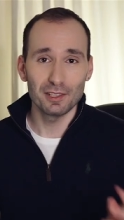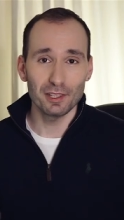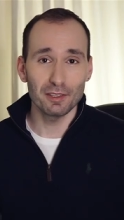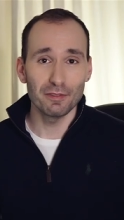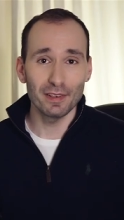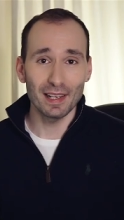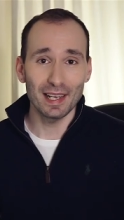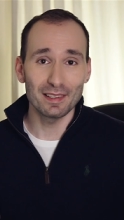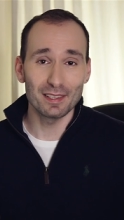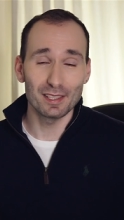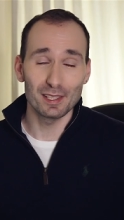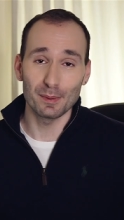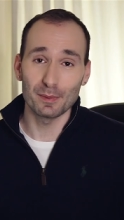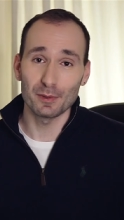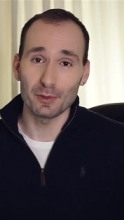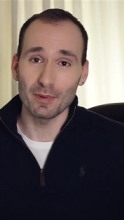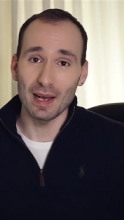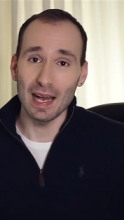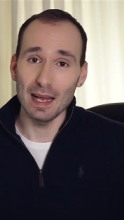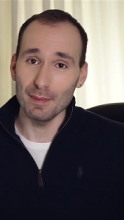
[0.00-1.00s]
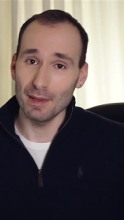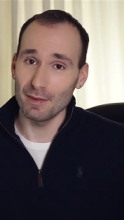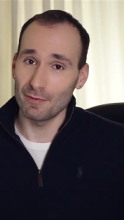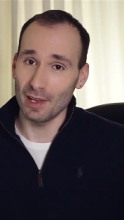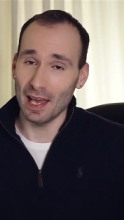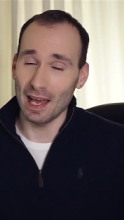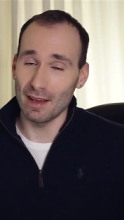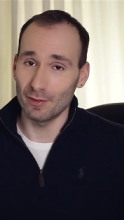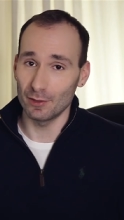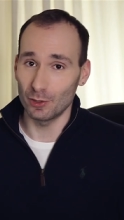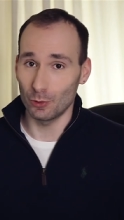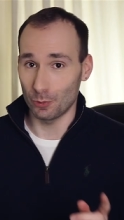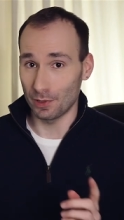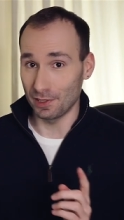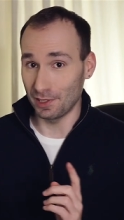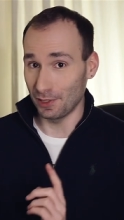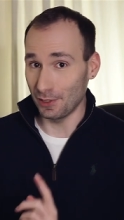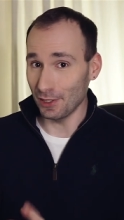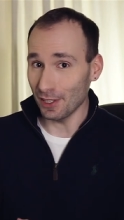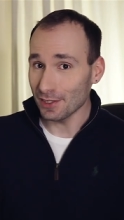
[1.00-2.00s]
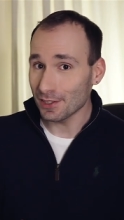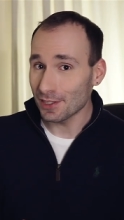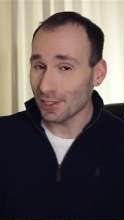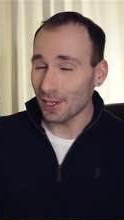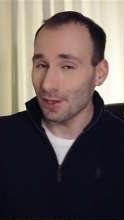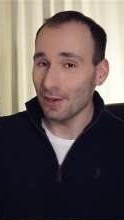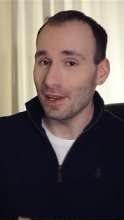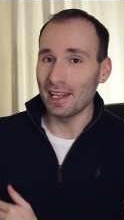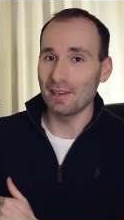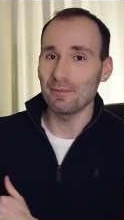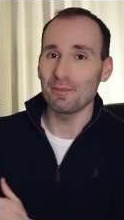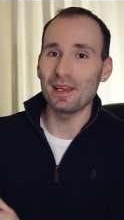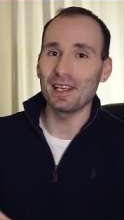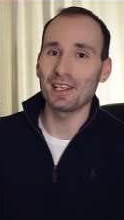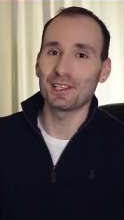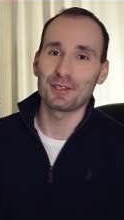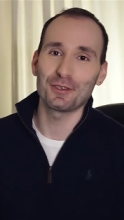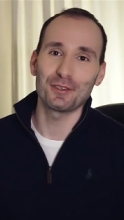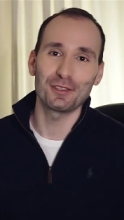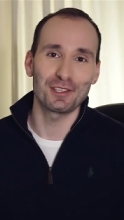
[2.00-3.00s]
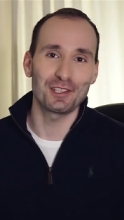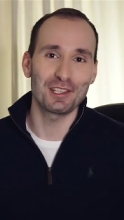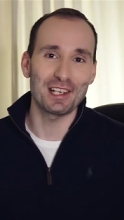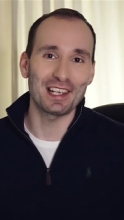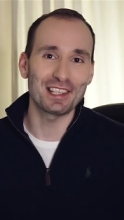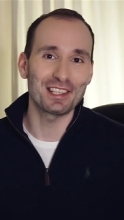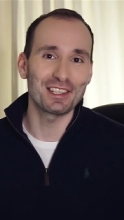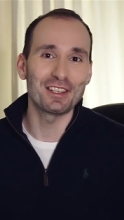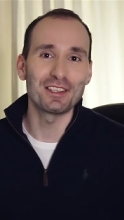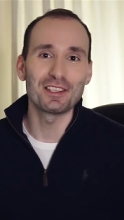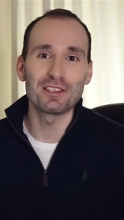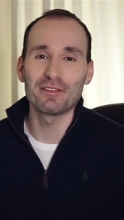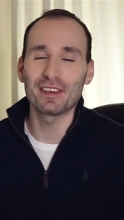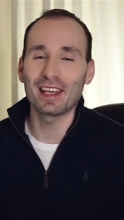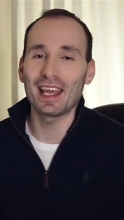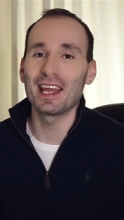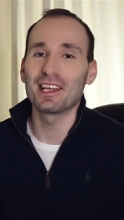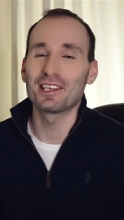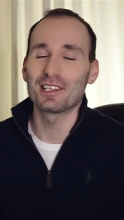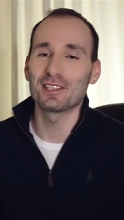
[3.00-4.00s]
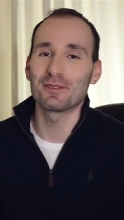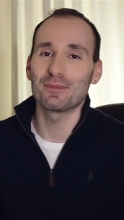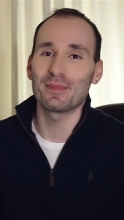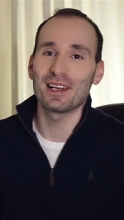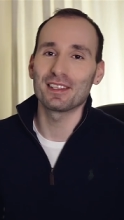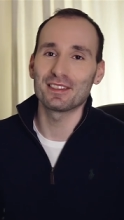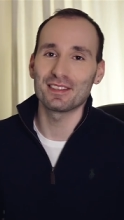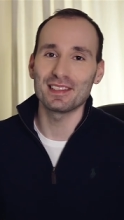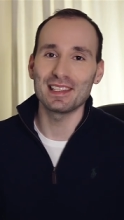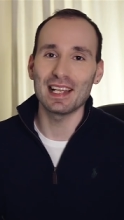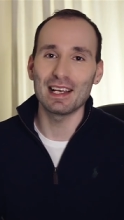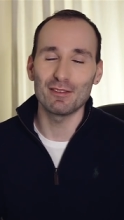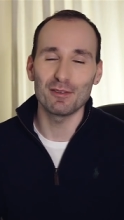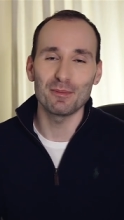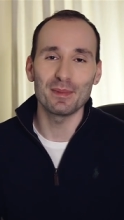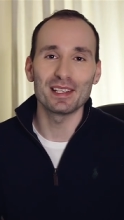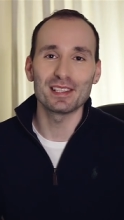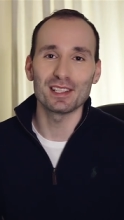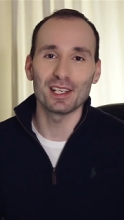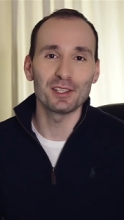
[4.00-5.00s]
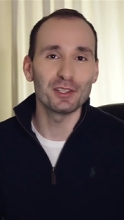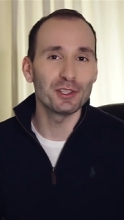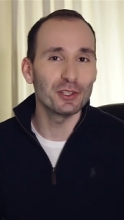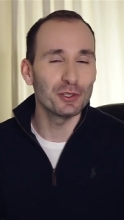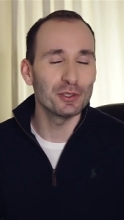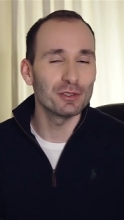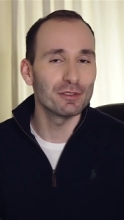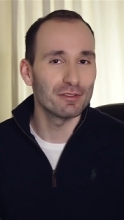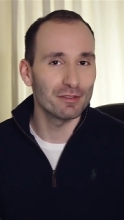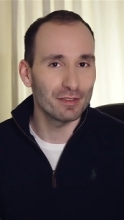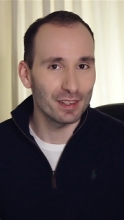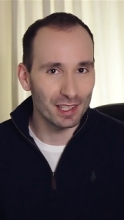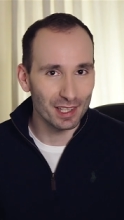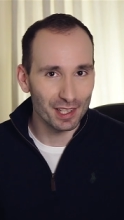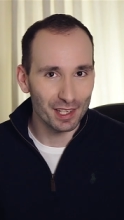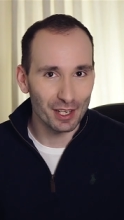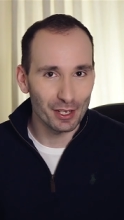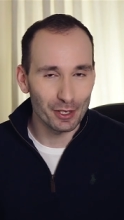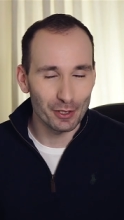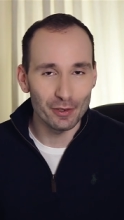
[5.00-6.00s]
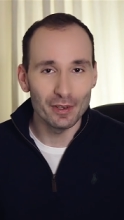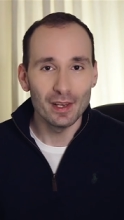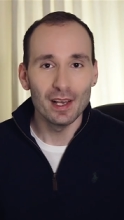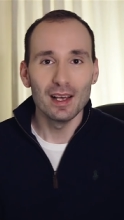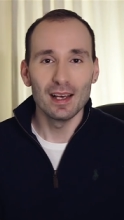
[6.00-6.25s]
forget to subscribe if you haven't already done so, and make sure to check the notifications bell to never miss a new video.